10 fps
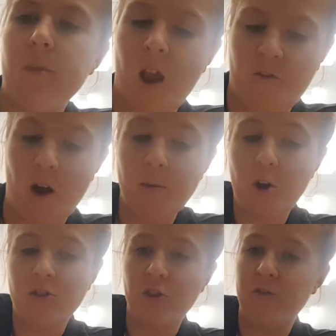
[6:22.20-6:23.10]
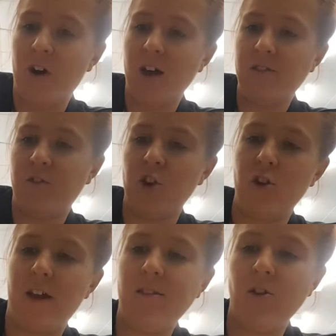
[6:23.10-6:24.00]
If I'm going too fast for
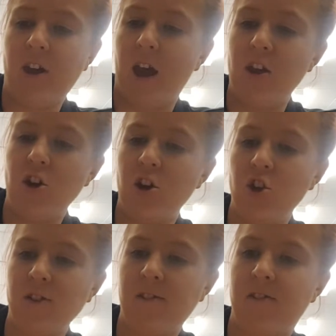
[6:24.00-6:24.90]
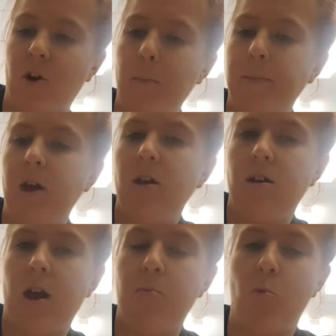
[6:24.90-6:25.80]
you, that's okay. You can just stop
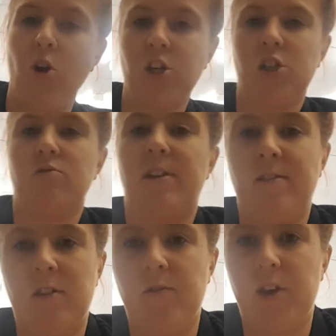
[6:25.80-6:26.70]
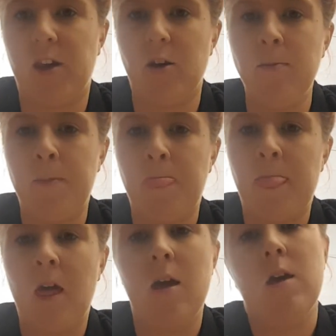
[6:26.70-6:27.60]
and watch the rest of the video,
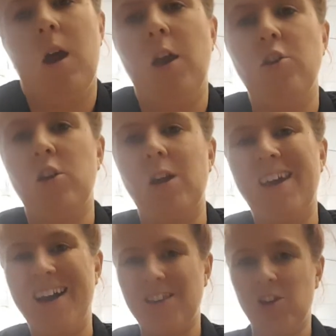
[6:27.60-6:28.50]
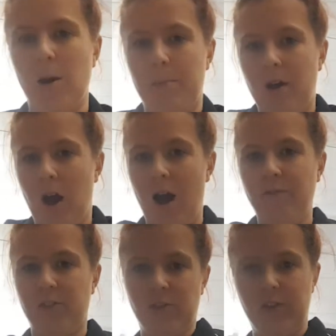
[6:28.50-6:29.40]
and you can catch up
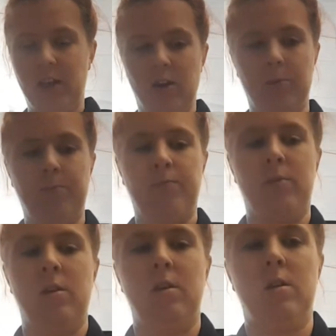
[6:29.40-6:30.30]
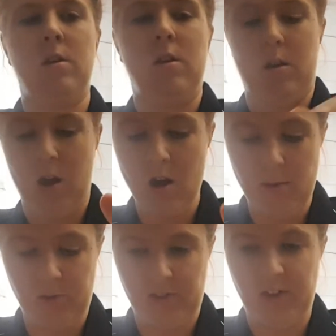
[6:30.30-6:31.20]
after the video. Okay,
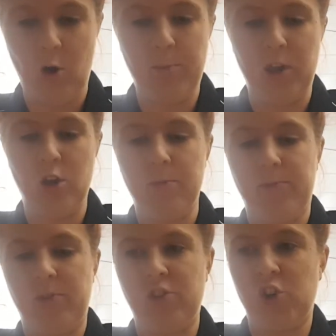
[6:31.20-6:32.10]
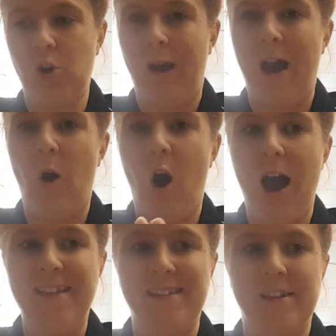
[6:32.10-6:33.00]
I'm just helping you to show how
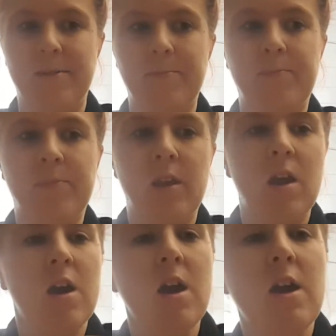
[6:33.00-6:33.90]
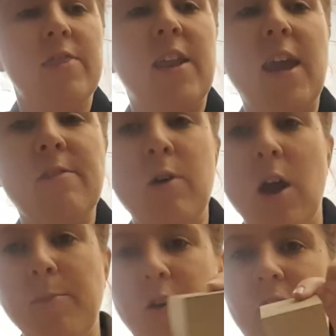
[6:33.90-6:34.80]
I did it. The next one
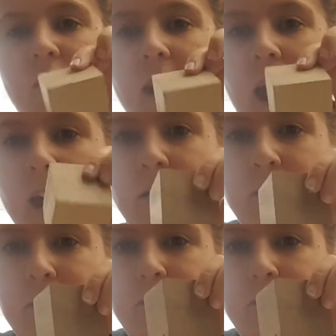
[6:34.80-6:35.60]
I'm going to create